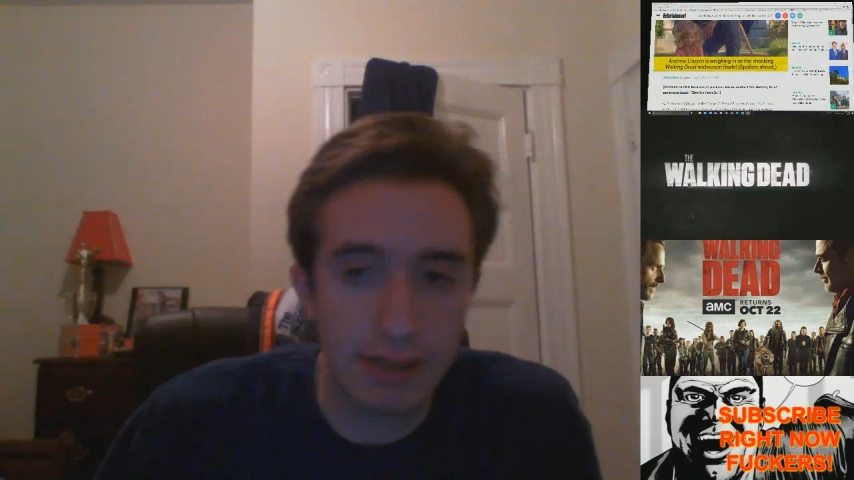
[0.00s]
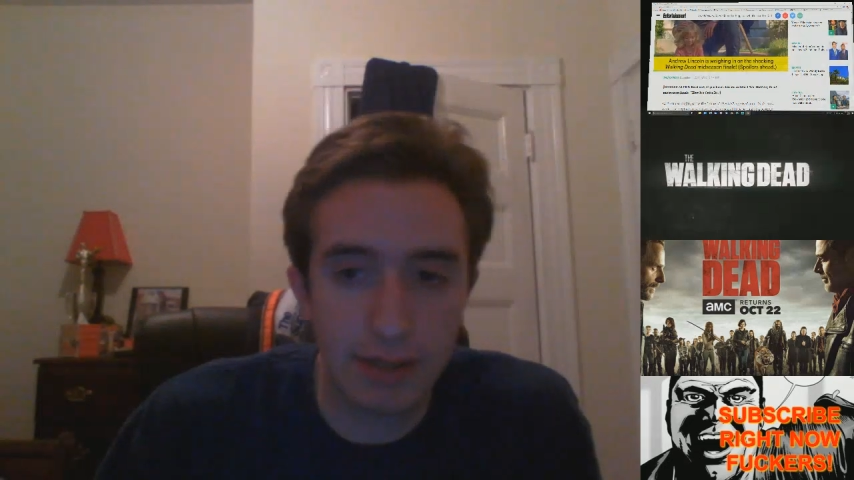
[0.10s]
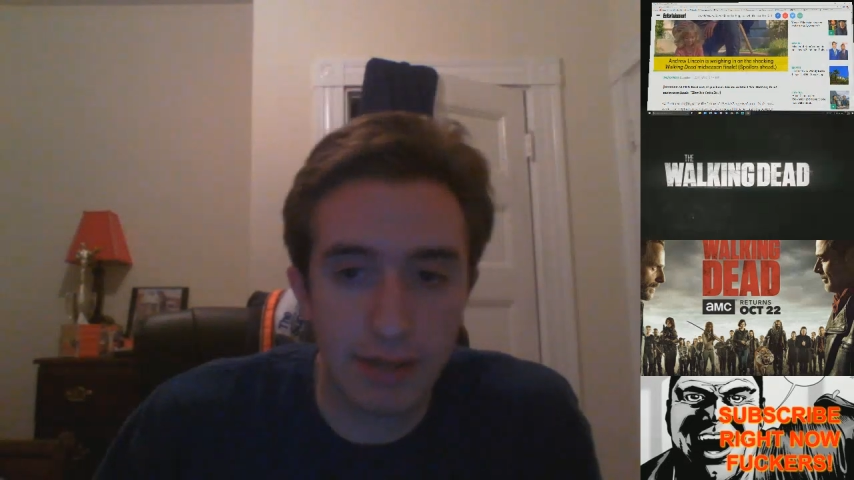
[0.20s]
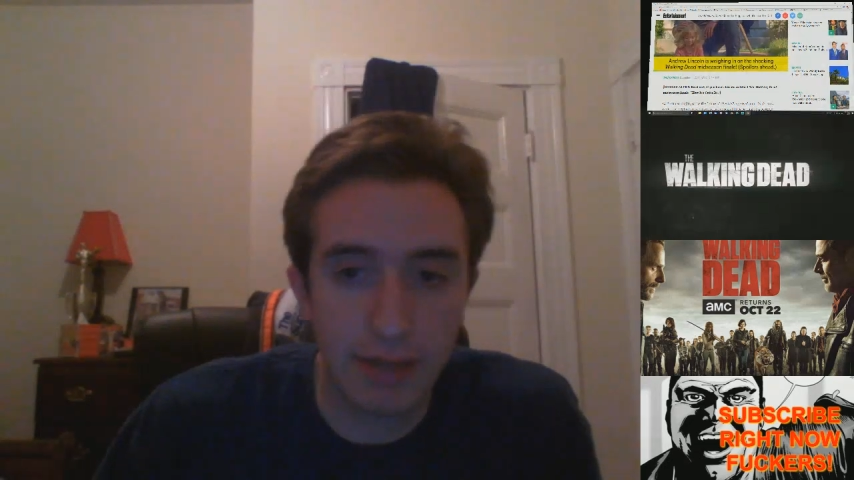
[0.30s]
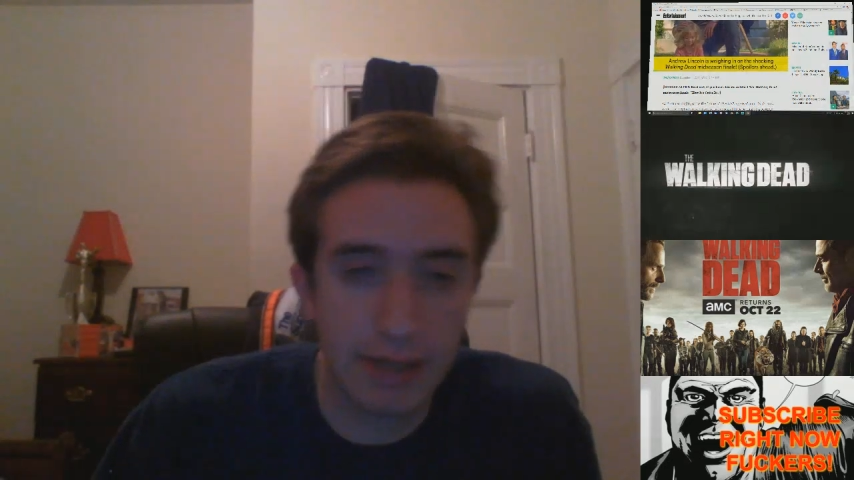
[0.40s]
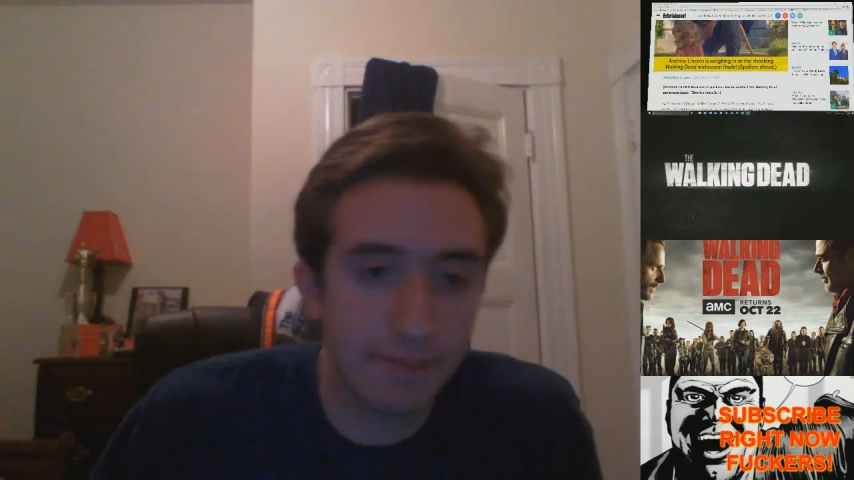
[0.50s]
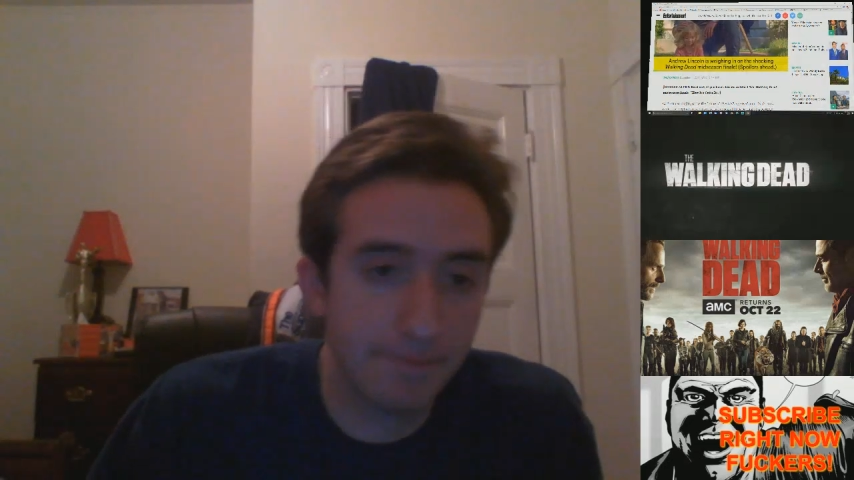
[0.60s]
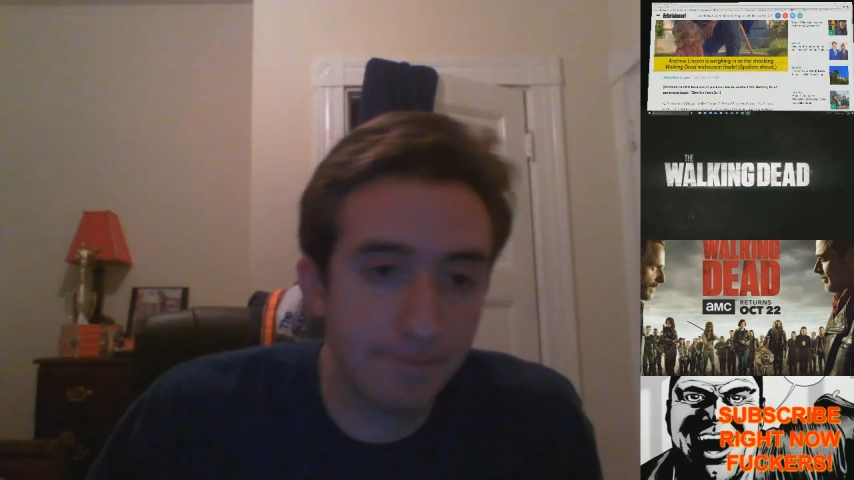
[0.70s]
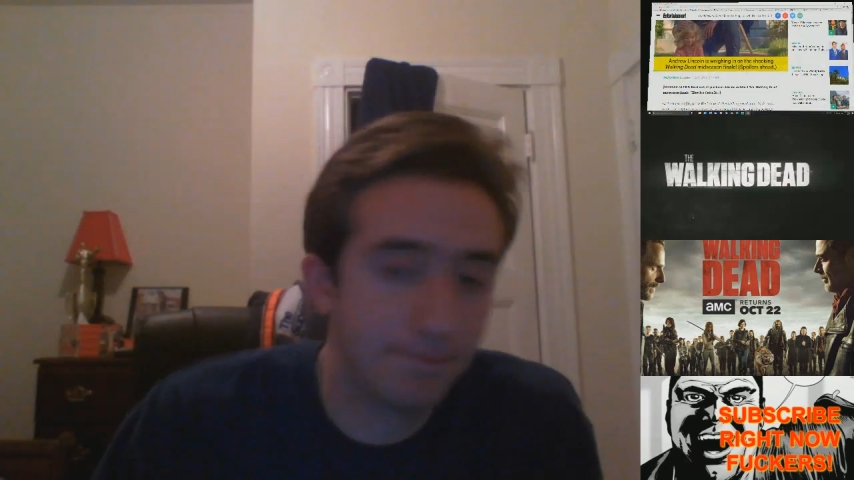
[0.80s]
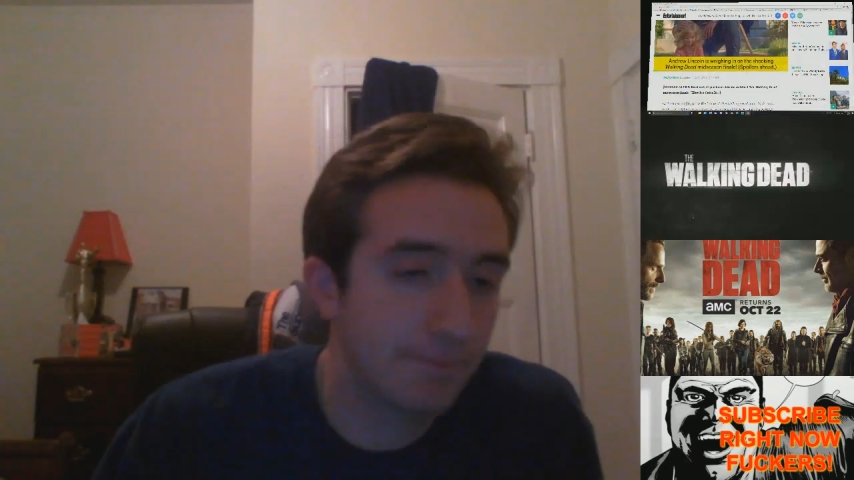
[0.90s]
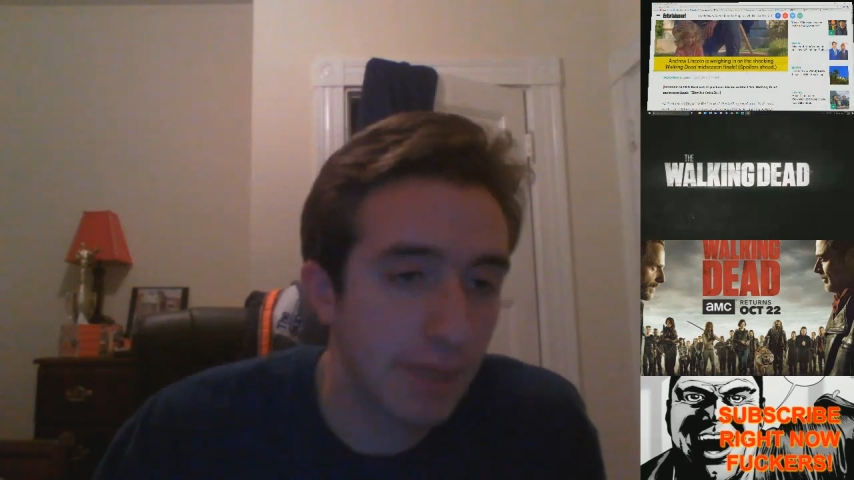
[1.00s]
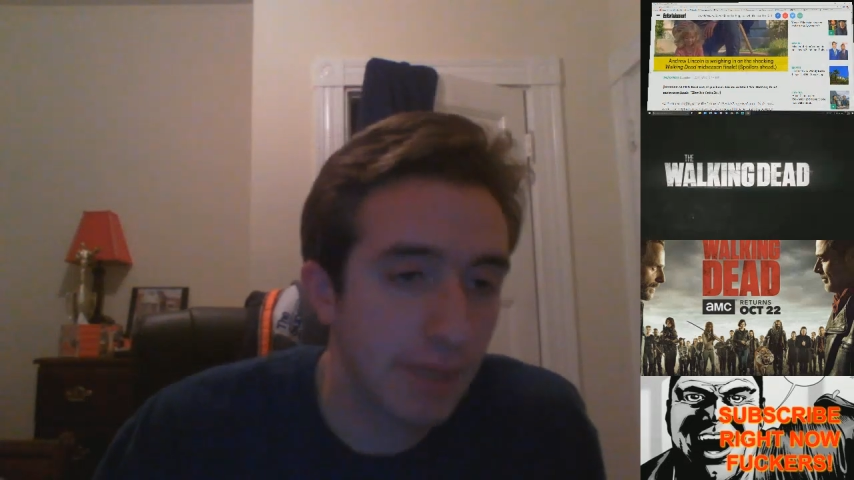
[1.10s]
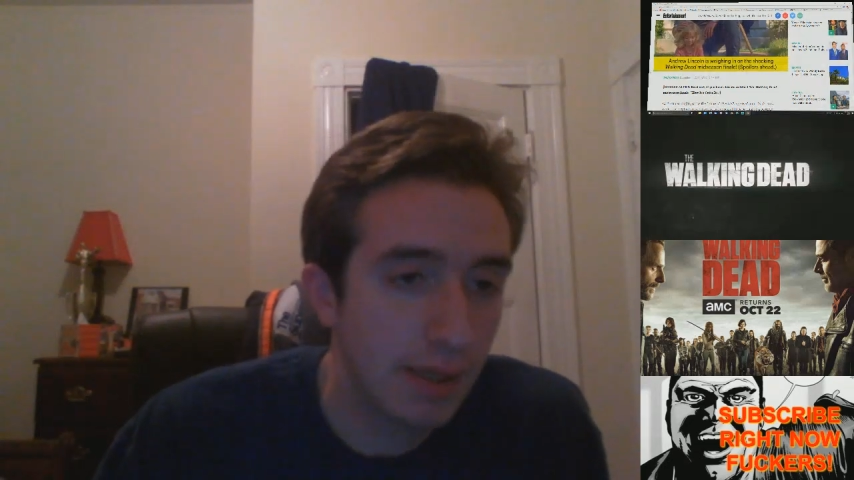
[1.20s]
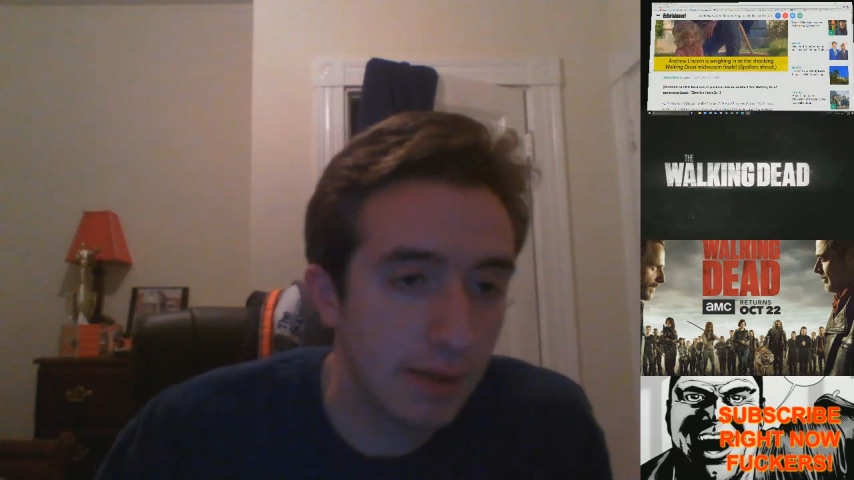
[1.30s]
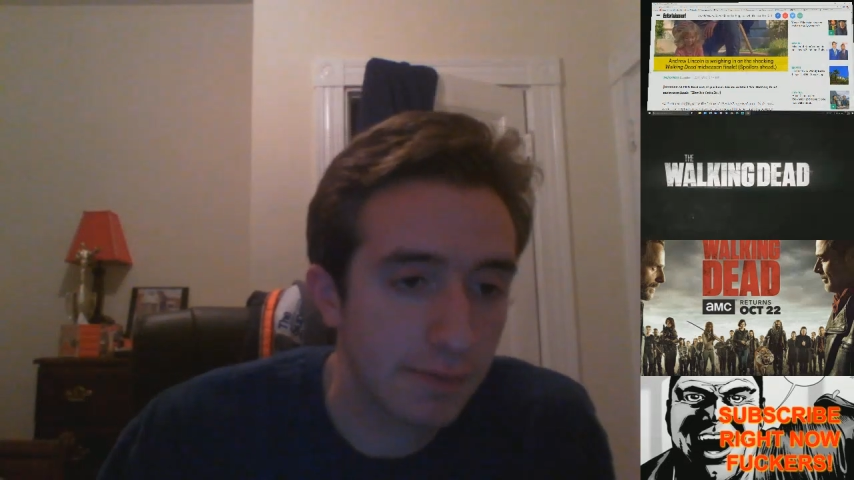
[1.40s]
Now, I
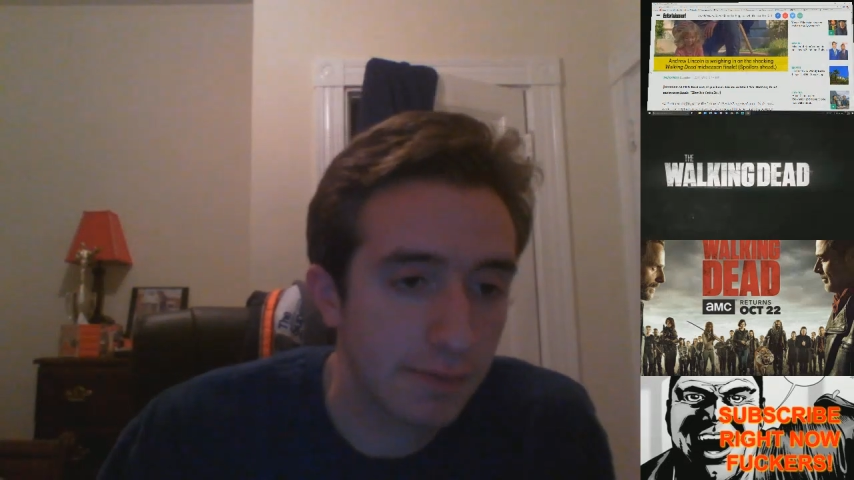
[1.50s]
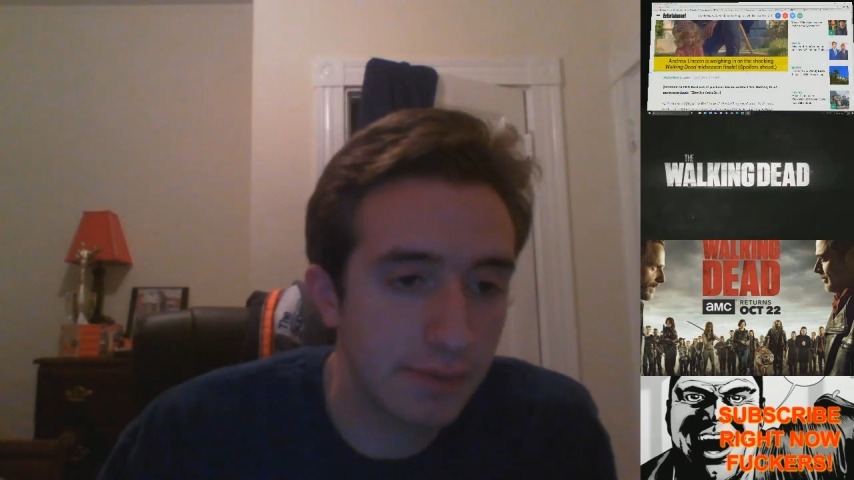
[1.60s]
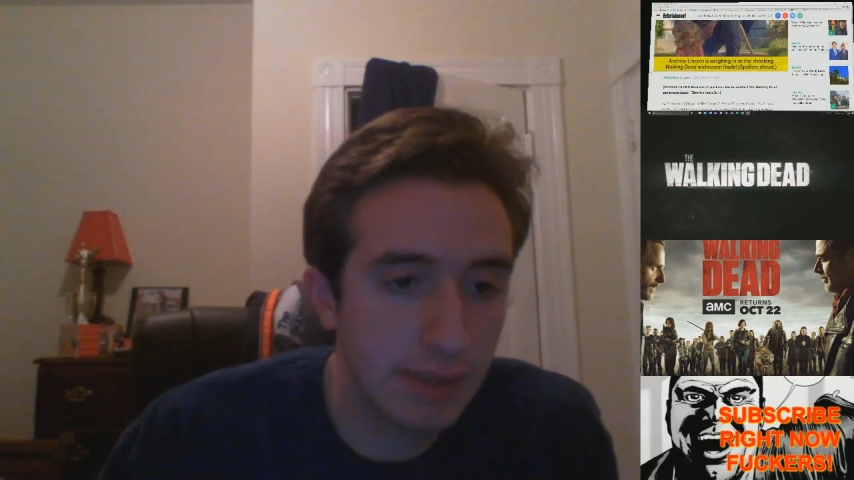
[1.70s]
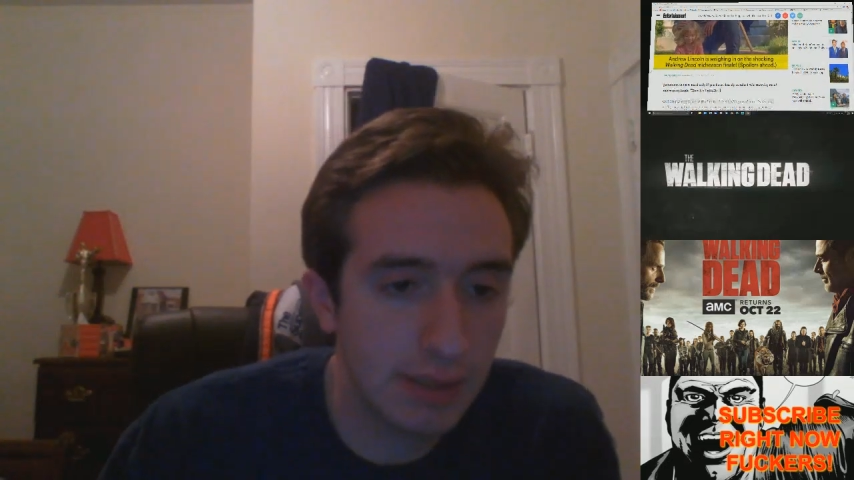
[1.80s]
think